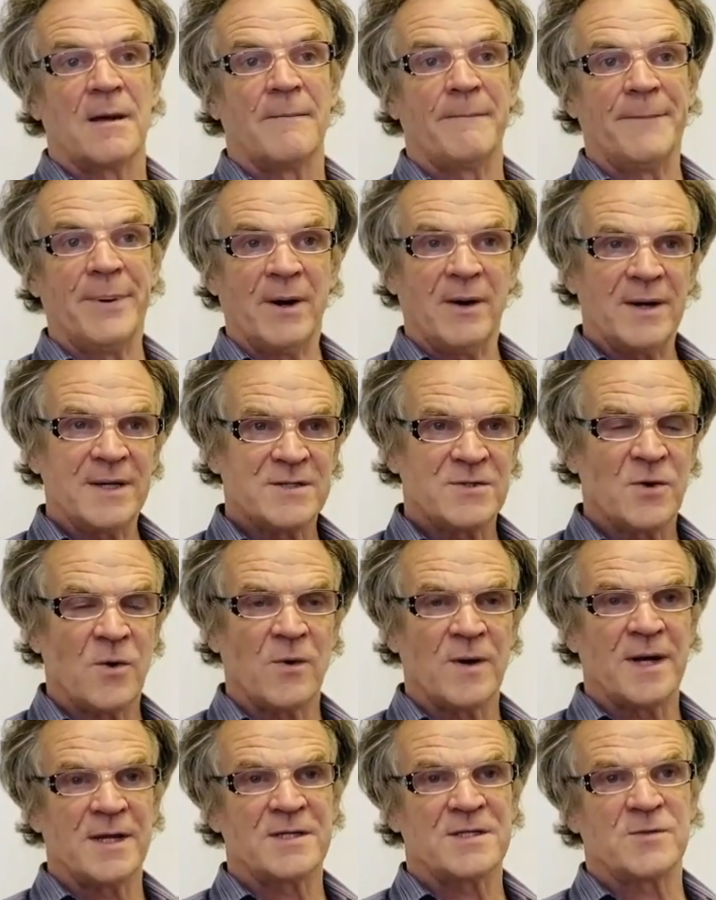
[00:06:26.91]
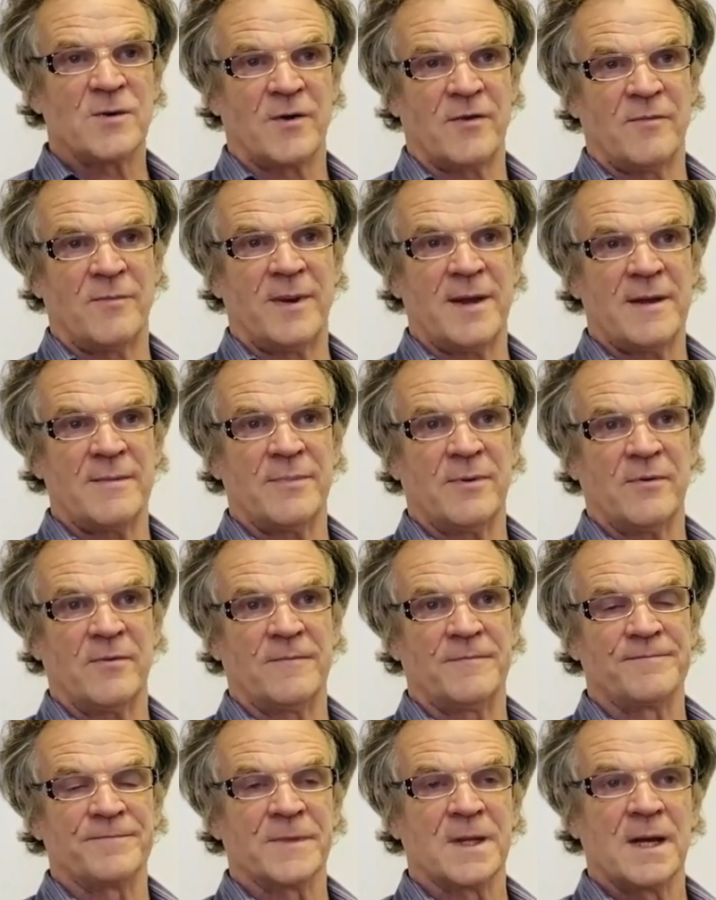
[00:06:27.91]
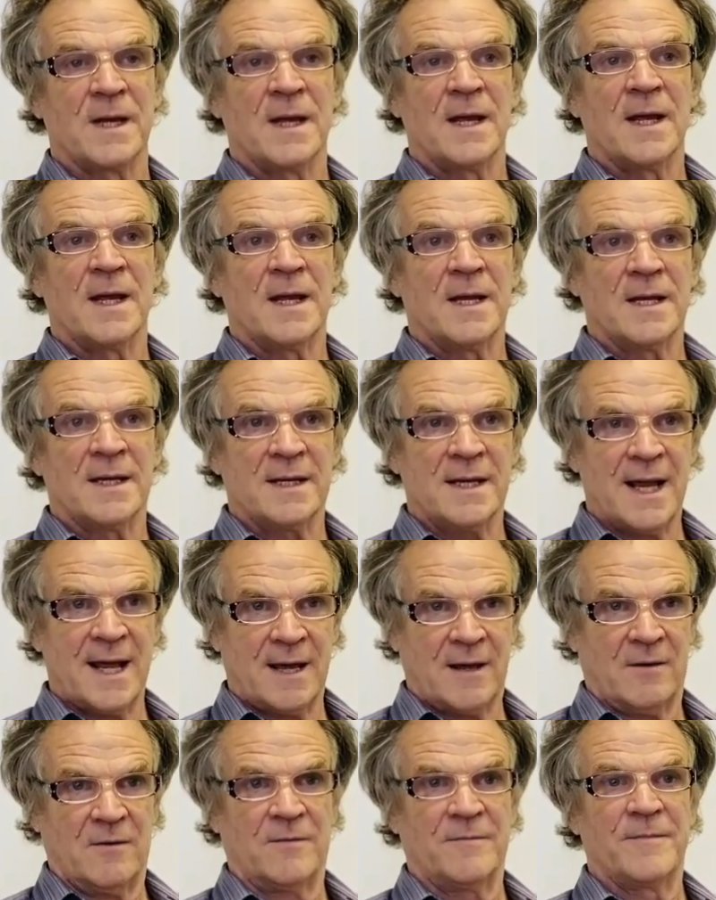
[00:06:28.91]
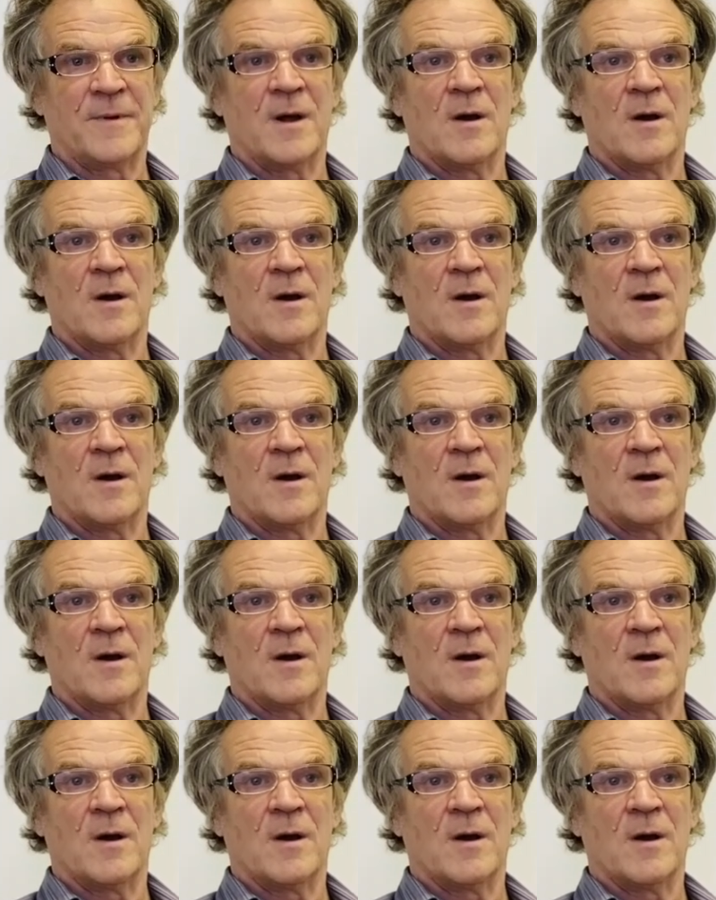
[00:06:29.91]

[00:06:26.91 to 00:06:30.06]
by talking to other people. Now,